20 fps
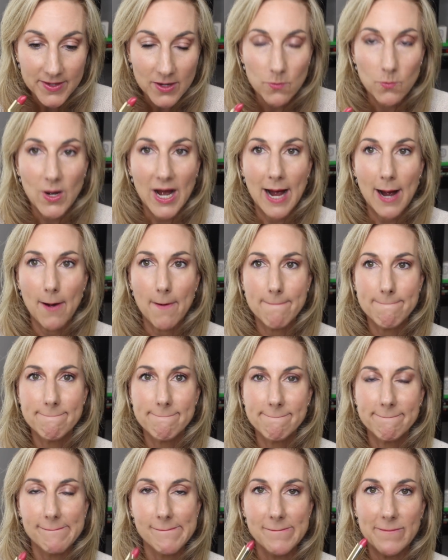Wow.
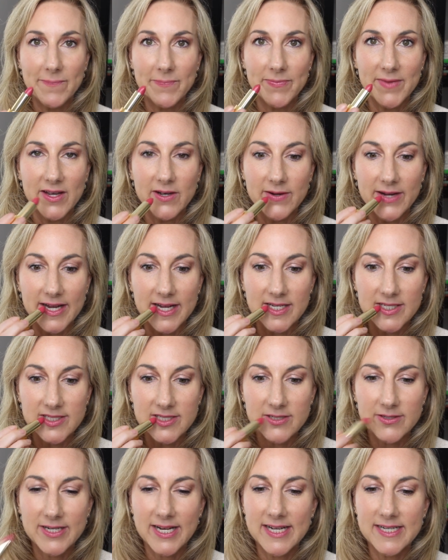Okay,
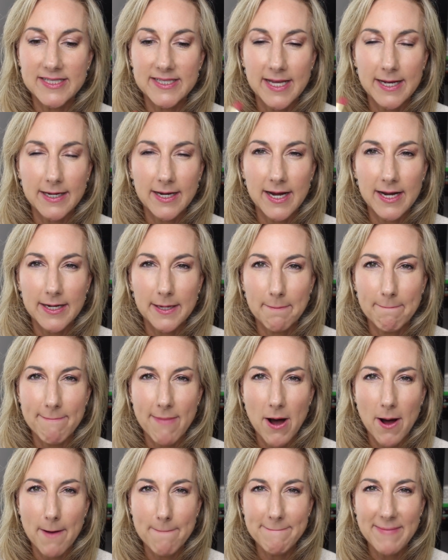so it has that kind of
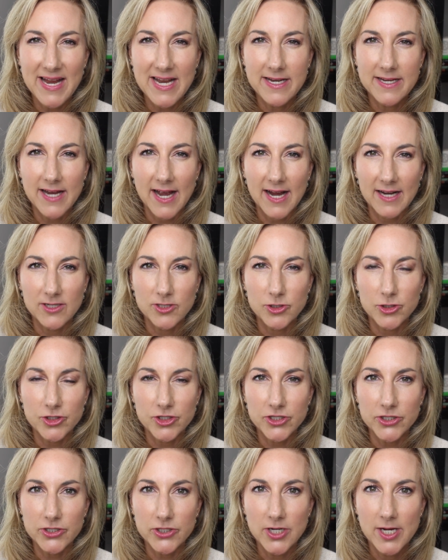balmy
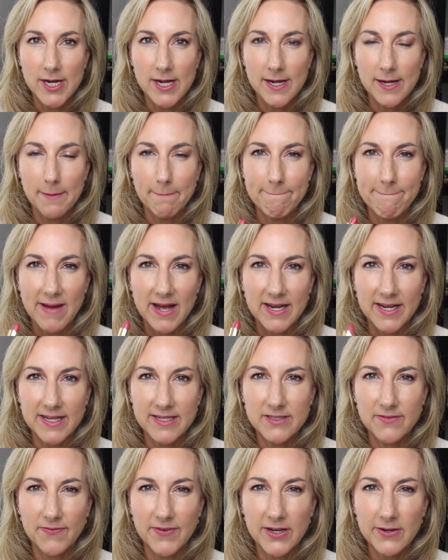texture, but
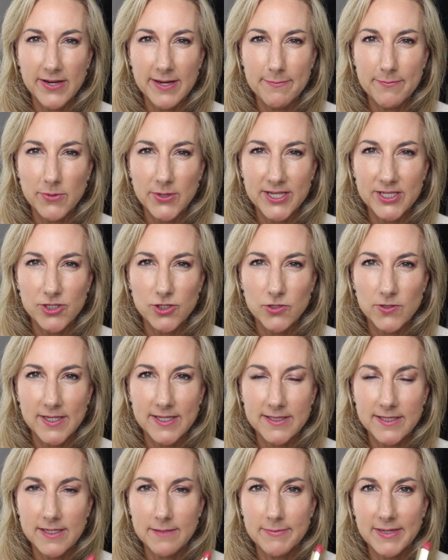is very
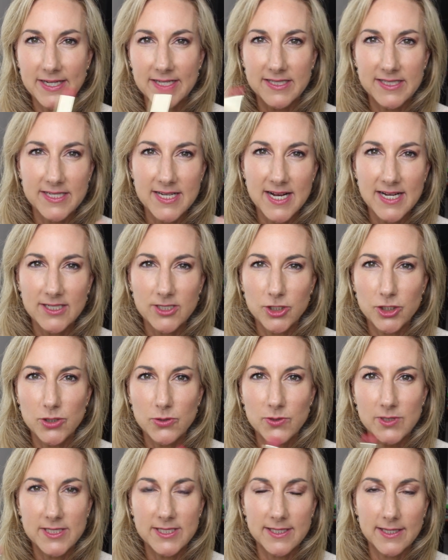moisturizing, but it's not
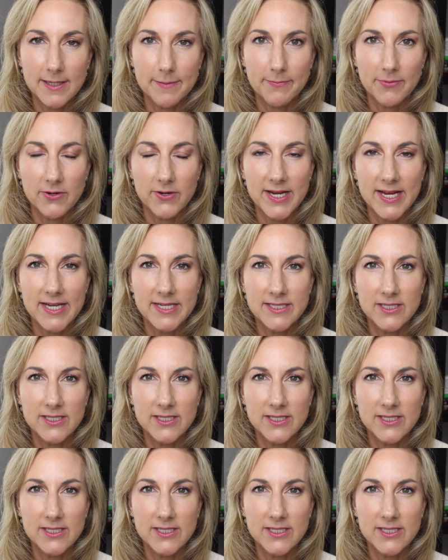too slippery.